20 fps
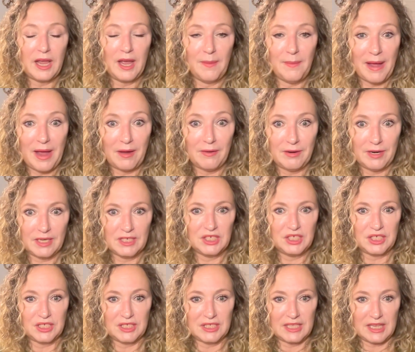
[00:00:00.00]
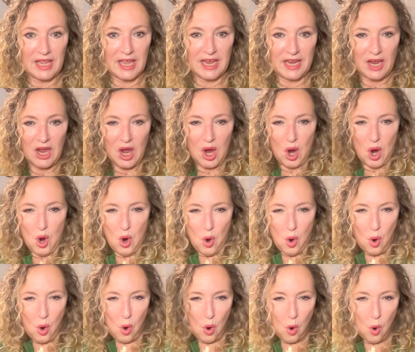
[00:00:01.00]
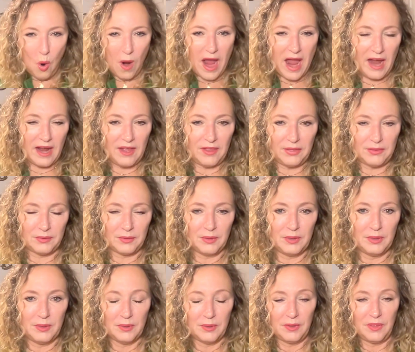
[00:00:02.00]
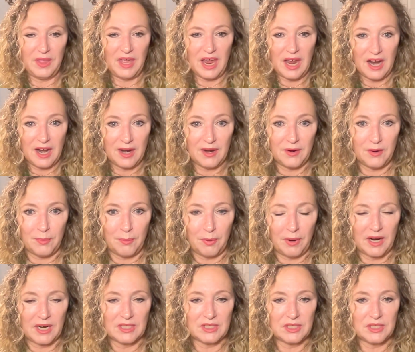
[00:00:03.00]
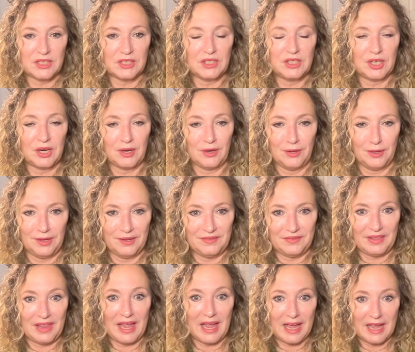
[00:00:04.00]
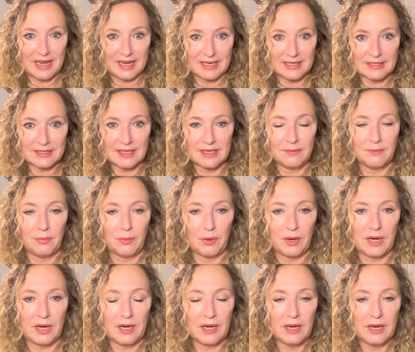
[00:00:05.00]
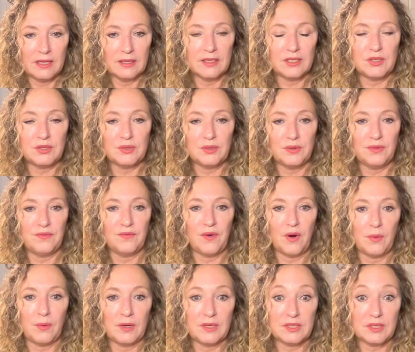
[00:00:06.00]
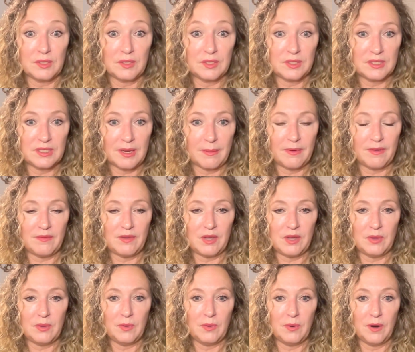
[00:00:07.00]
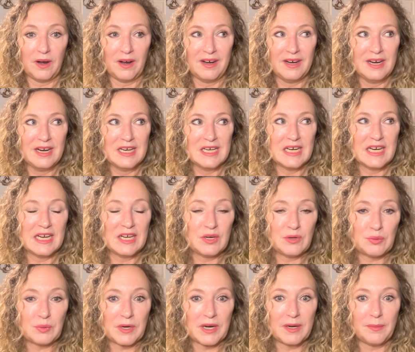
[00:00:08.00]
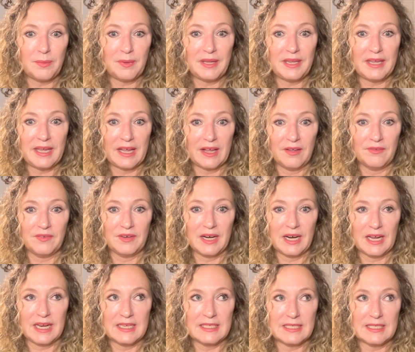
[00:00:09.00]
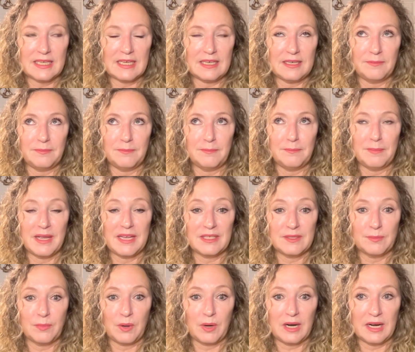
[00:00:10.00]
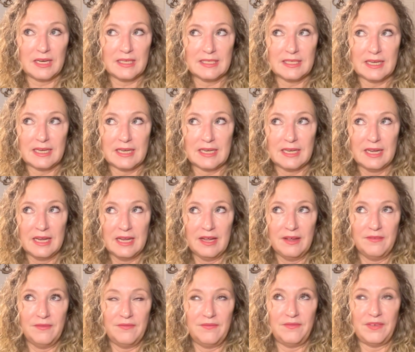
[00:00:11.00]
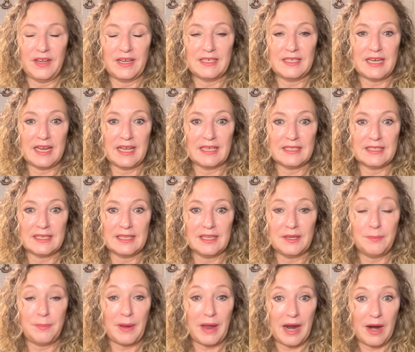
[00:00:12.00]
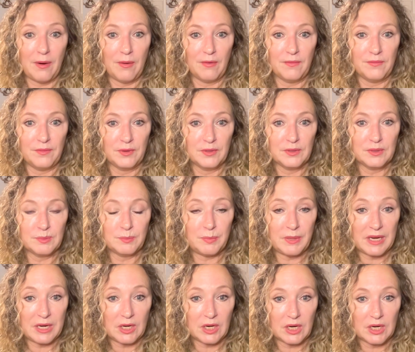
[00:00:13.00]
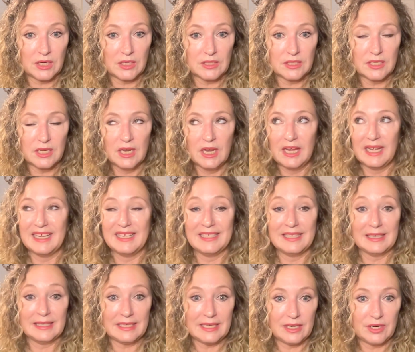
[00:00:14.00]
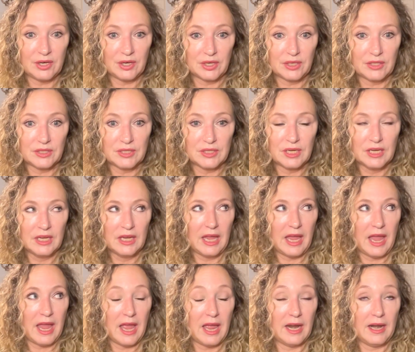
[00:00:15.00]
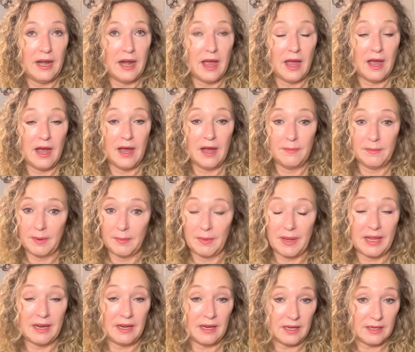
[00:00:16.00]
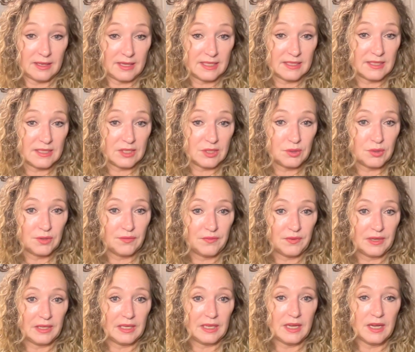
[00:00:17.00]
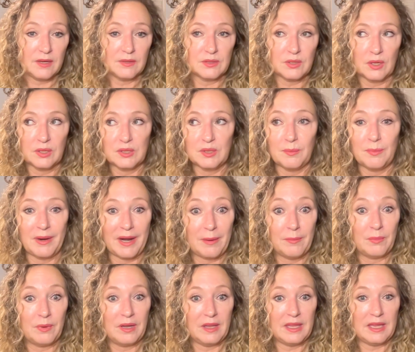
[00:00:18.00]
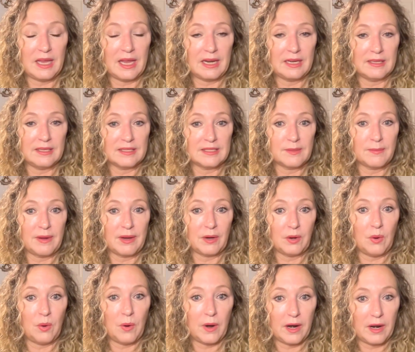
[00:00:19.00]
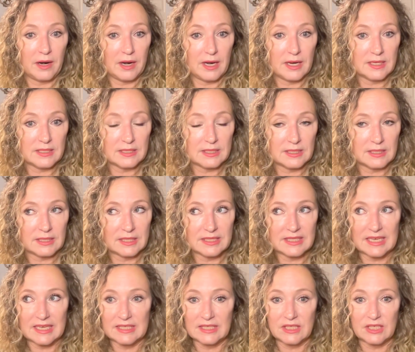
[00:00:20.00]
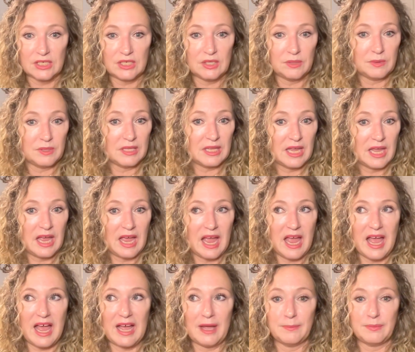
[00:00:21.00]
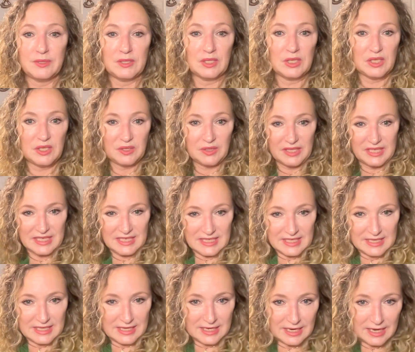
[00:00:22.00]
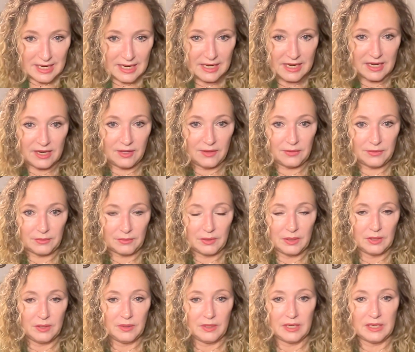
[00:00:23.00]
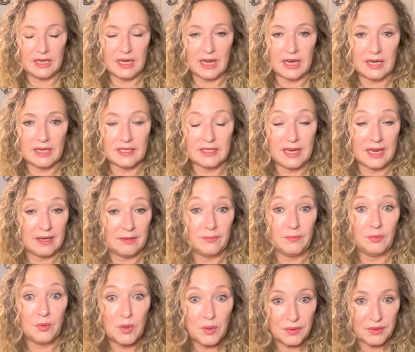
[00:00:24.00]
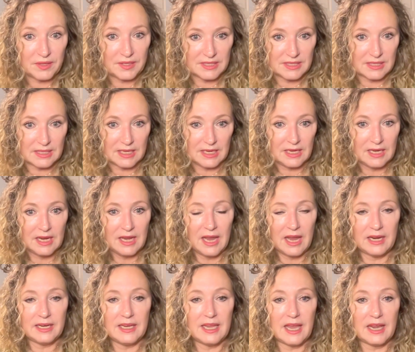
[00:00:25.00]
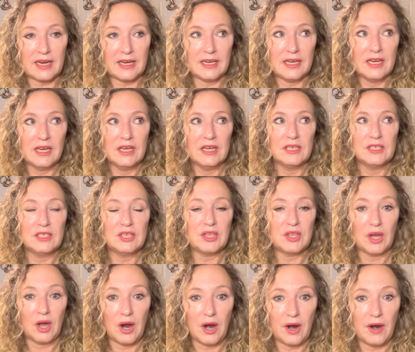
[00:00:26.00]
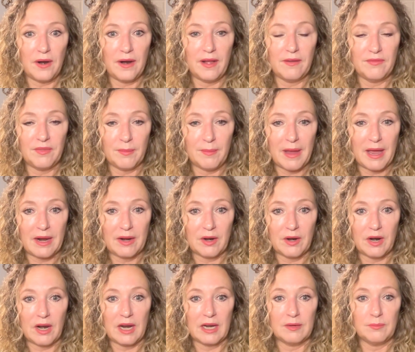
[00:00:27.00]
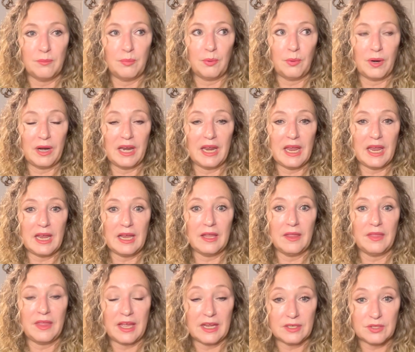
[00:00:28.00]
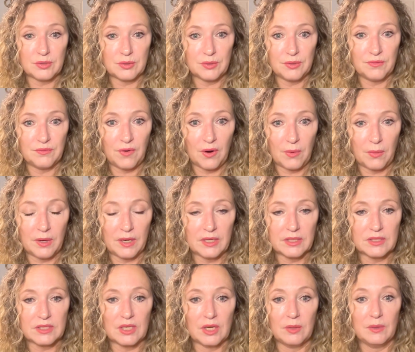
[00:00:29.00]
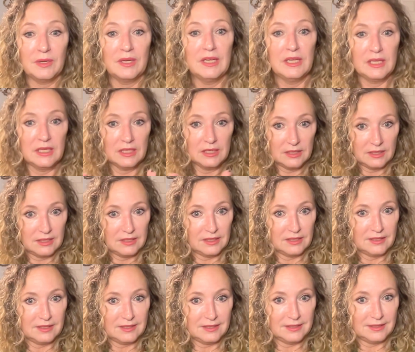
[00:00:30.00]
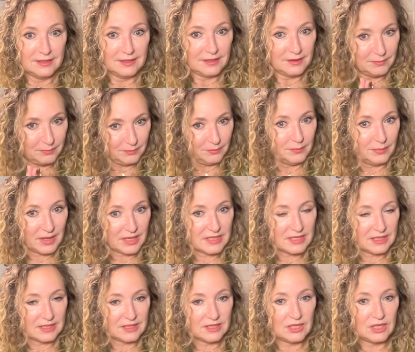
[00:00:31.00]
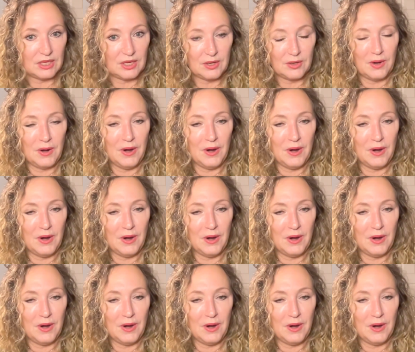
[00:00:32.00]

to come out and just like whack through the underbrush, the jungle of lies, and bring the truth forward. So there's some of you who are incredibly galvanizing, mesmerizing, fantastically powerful speakers and leaders. And um, and this is true for Leos also, but I'm really getting this about Aquarius that this has to do with absolutely cutting through and getting and ruthlessly and getting to the heart of the matter and bringing that truth forward. So blessings to you